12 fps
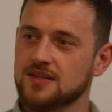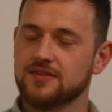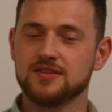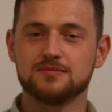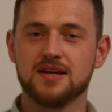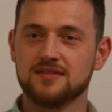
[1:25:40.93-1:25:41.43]

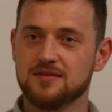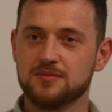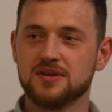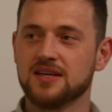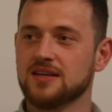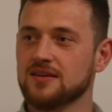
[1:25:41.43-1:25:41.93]
If it's meant to
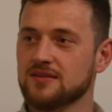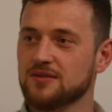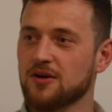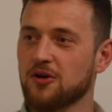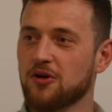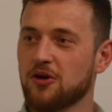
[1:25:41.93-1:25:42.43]
be,
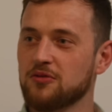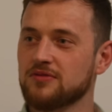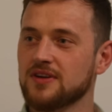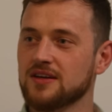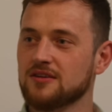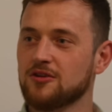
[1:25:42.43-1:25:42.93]

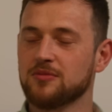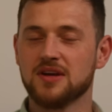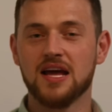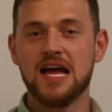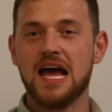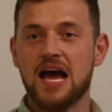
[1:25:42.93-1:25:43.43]
hopefully come,
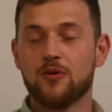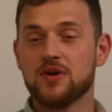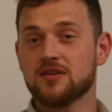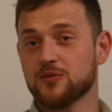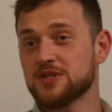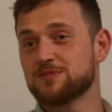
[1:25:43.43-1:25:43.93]
yeah.
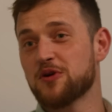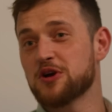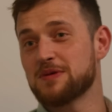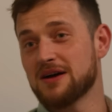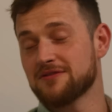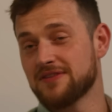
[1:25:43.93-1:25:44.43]
We spoke
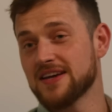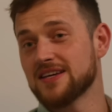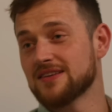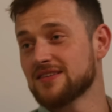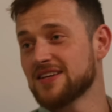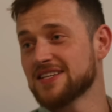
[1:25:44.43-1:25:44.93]
about
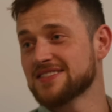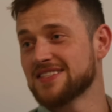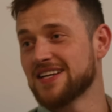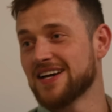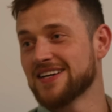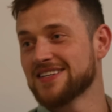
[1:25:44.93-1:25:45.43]
fate
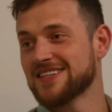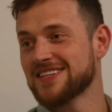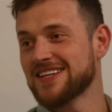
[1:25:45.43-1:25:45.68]
yesterday.